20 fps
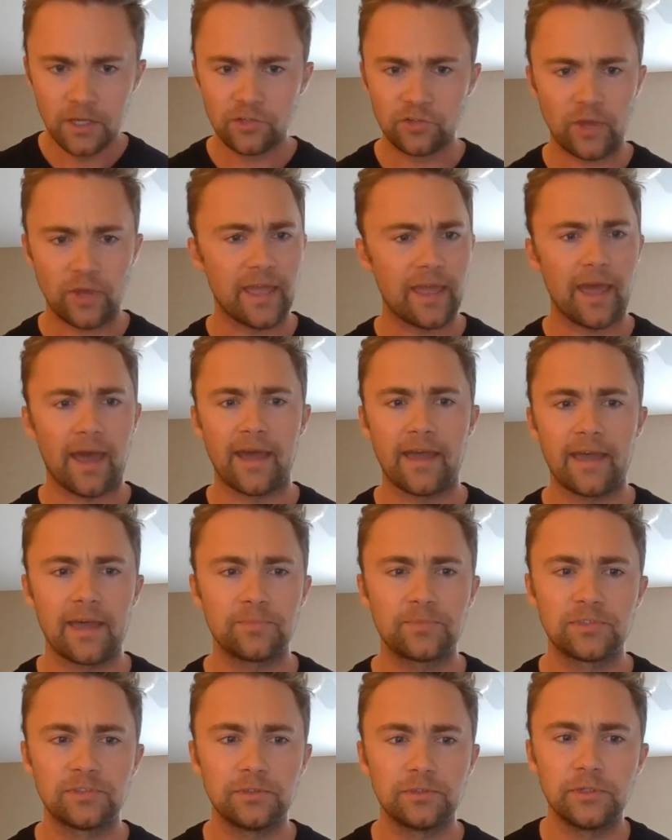So I
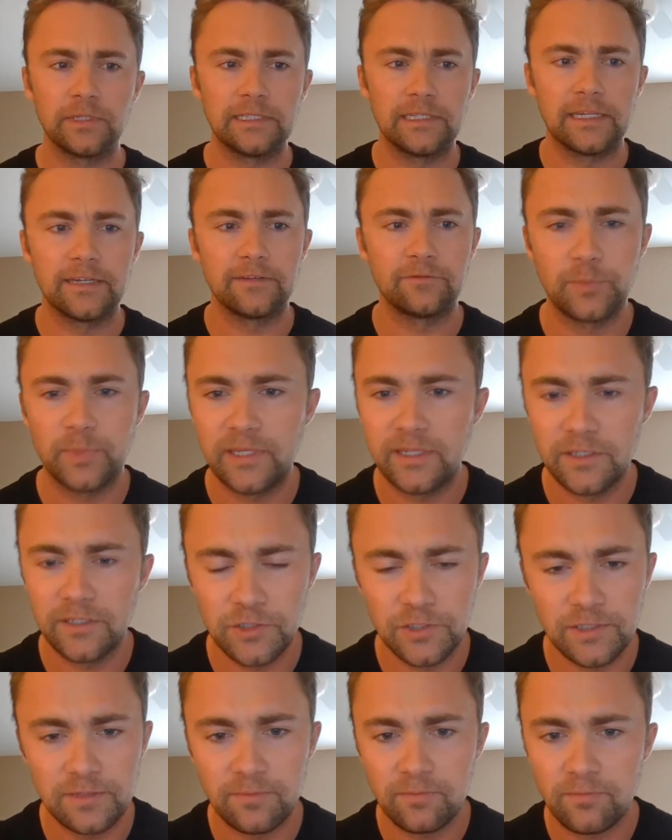absolutely loved
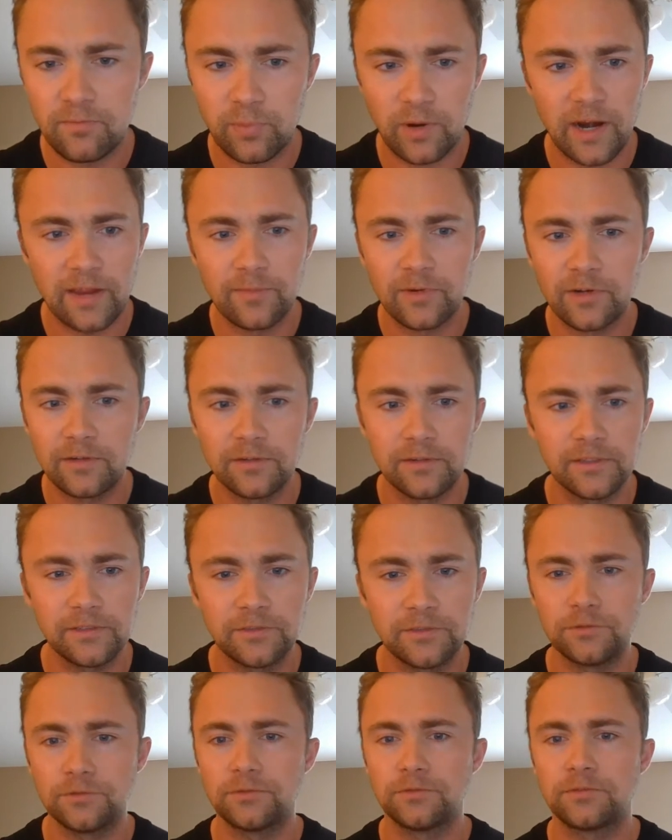P&G, primarily
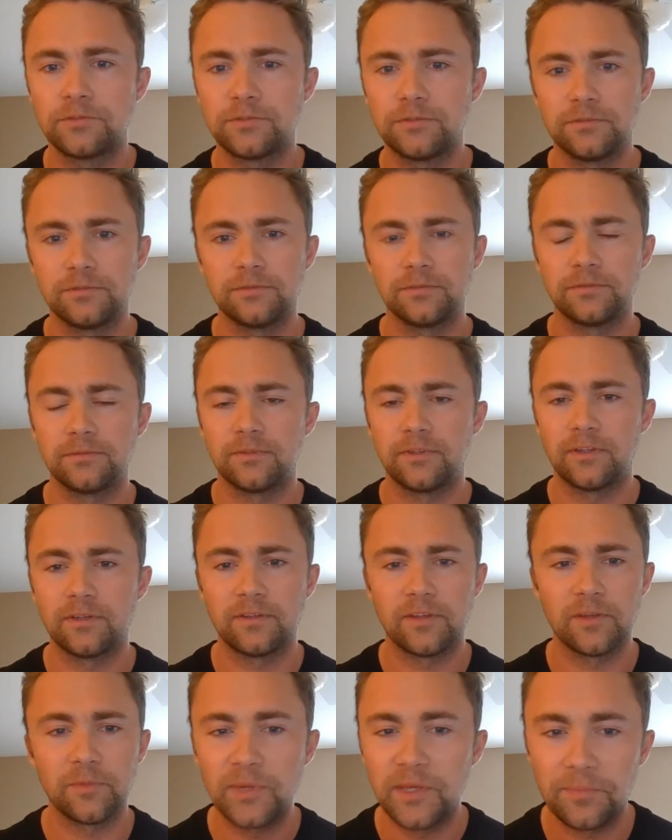due to
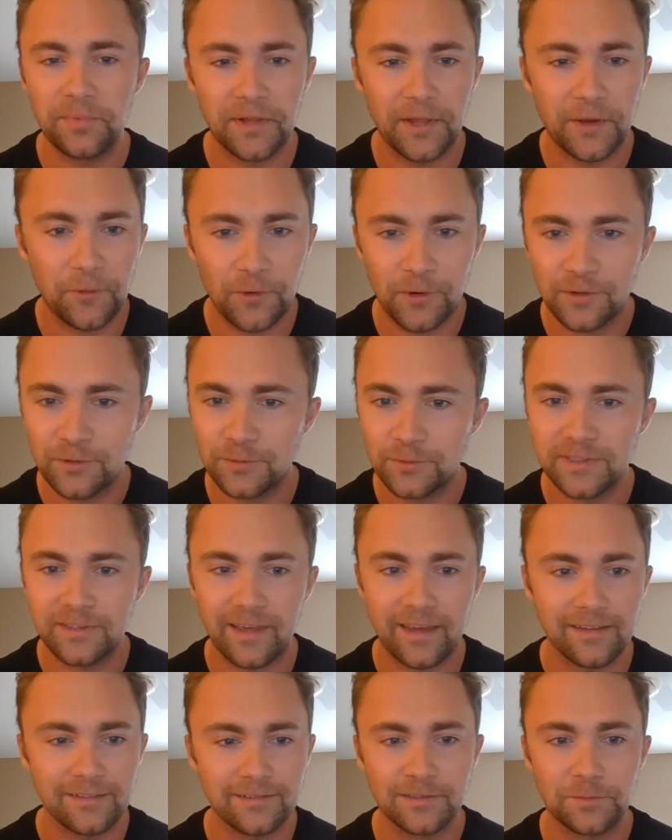the people I worked with.
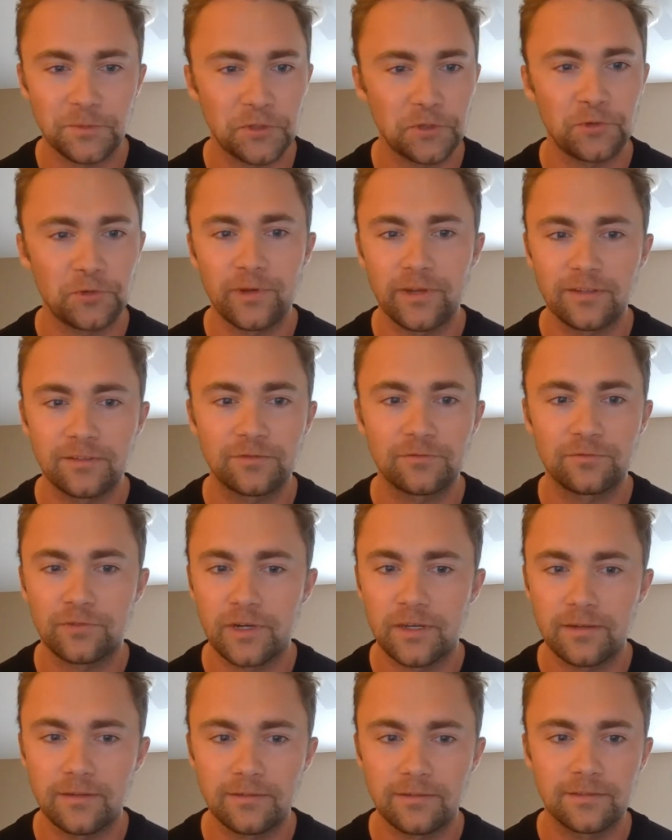I had some of the greatest
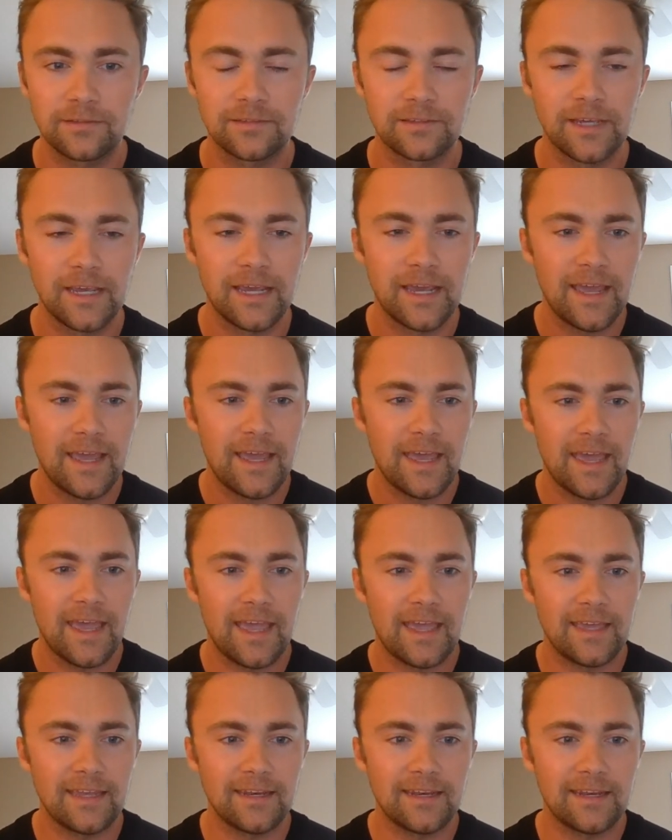friends.
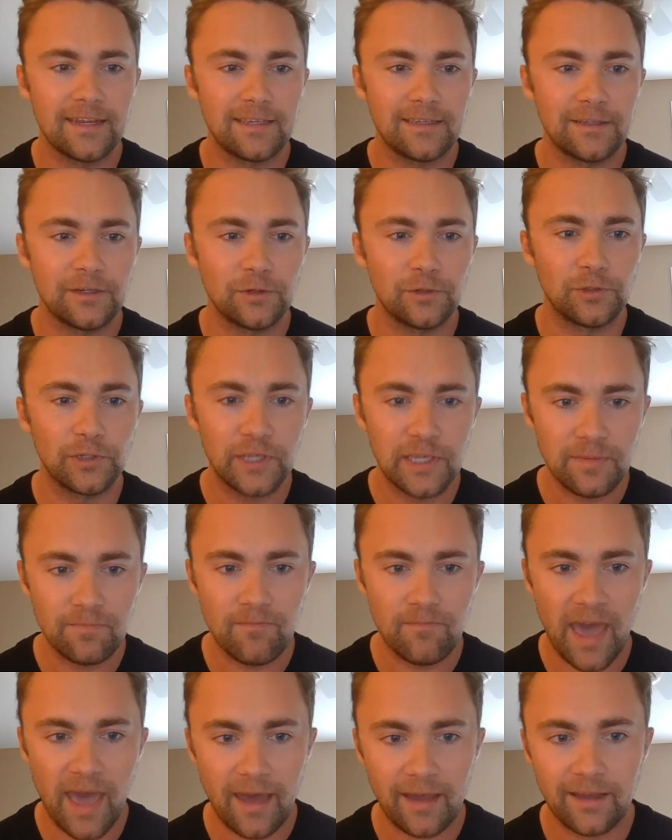And,
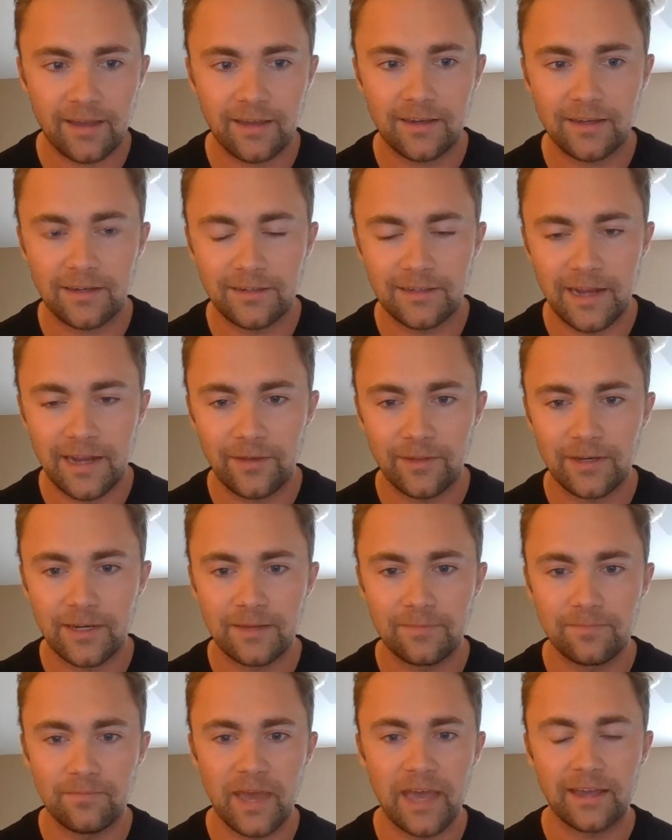looking back, now that
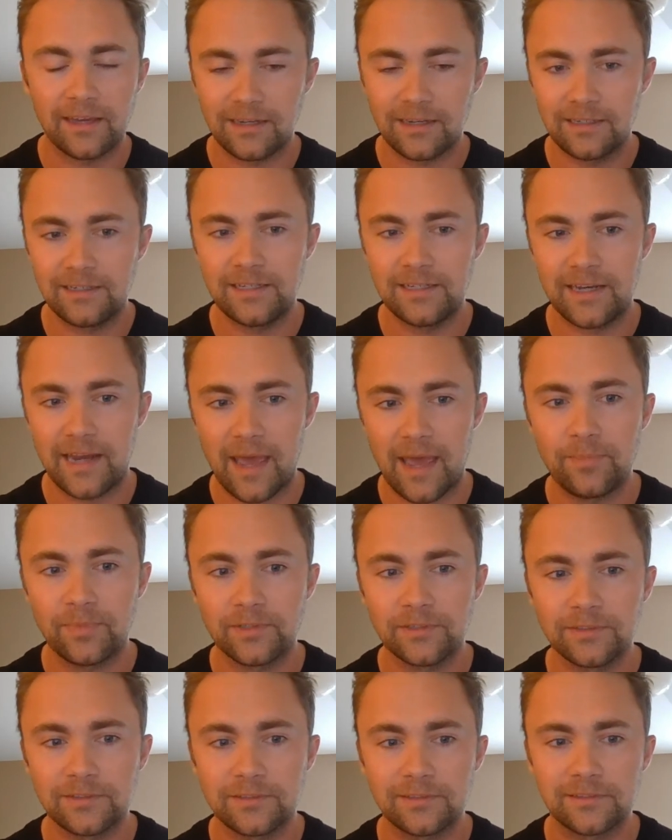I'm back in
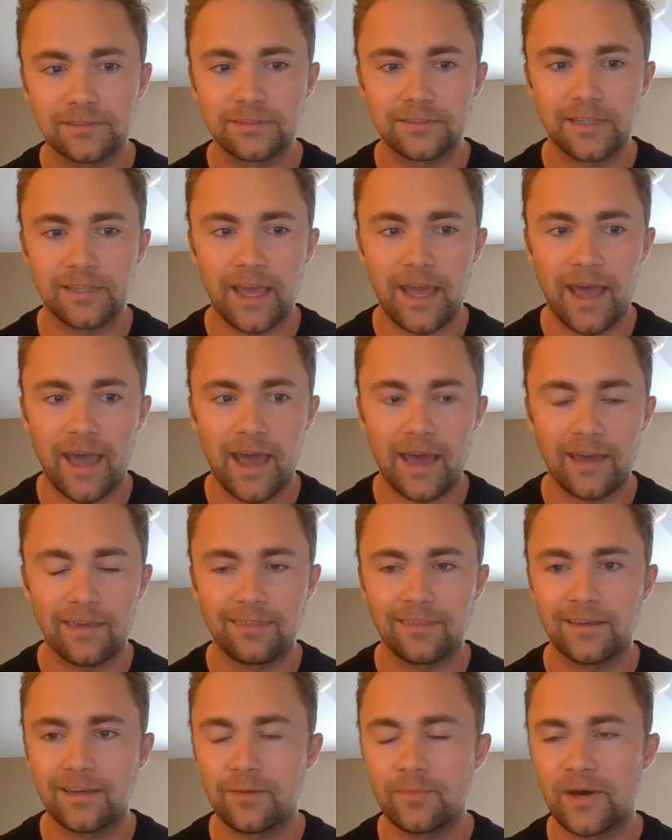Indianapolis, I
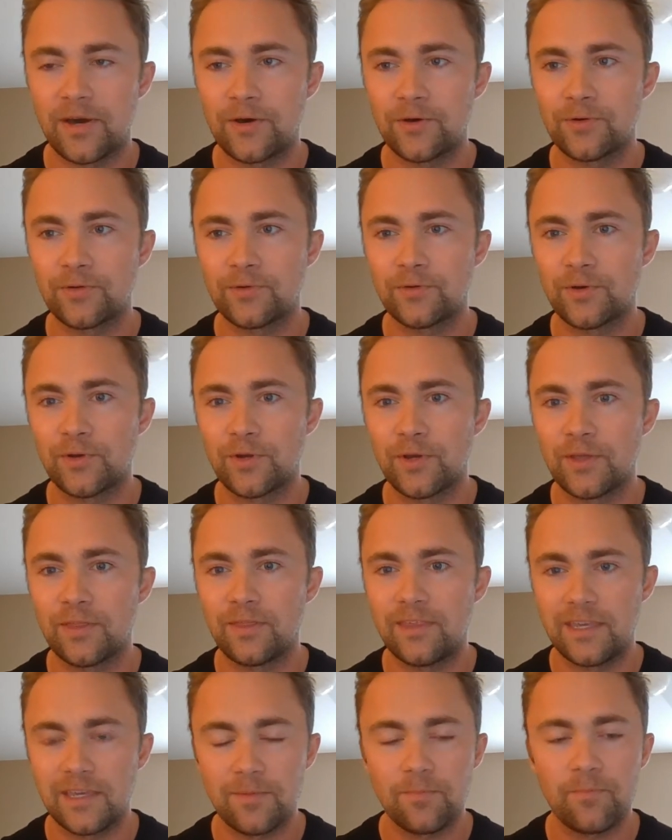think about
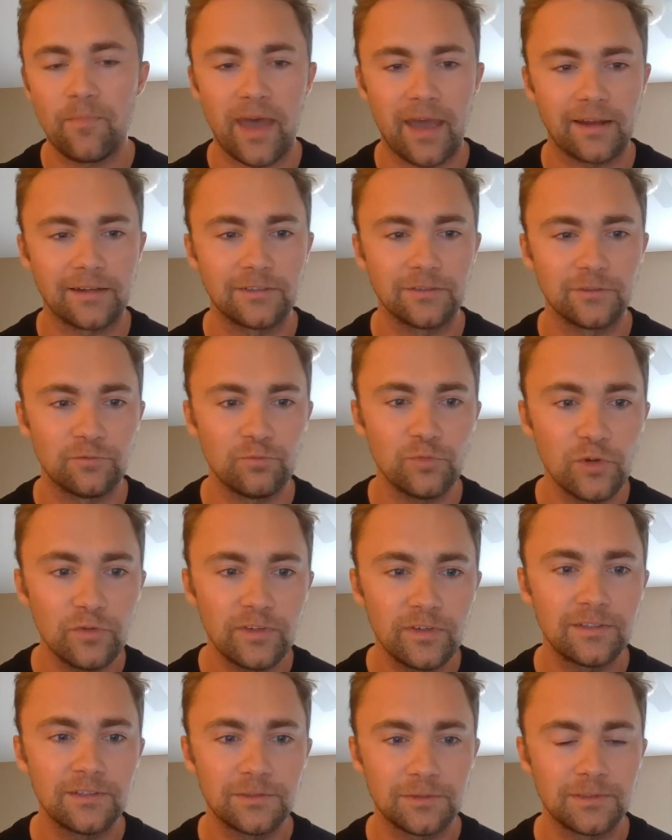the impact of
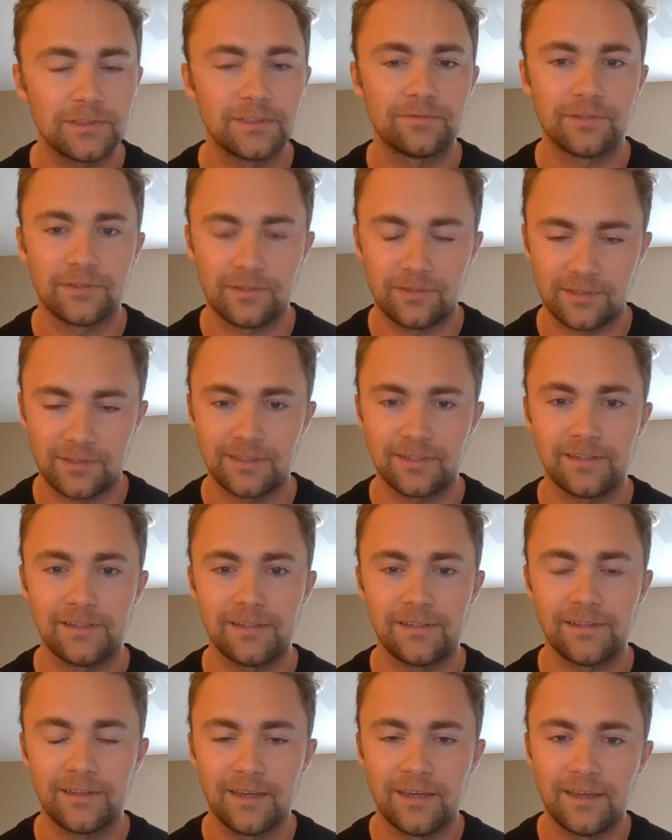moving to a different
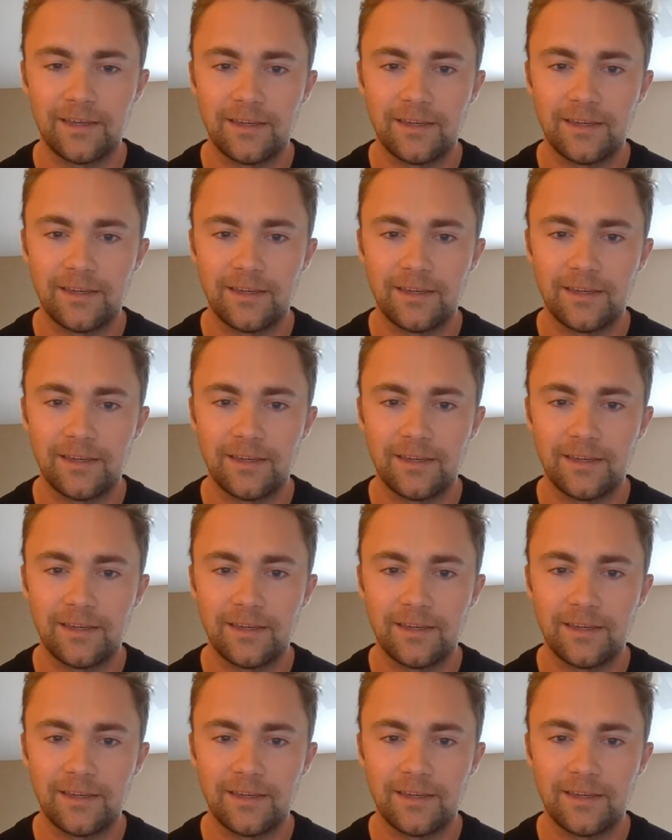city,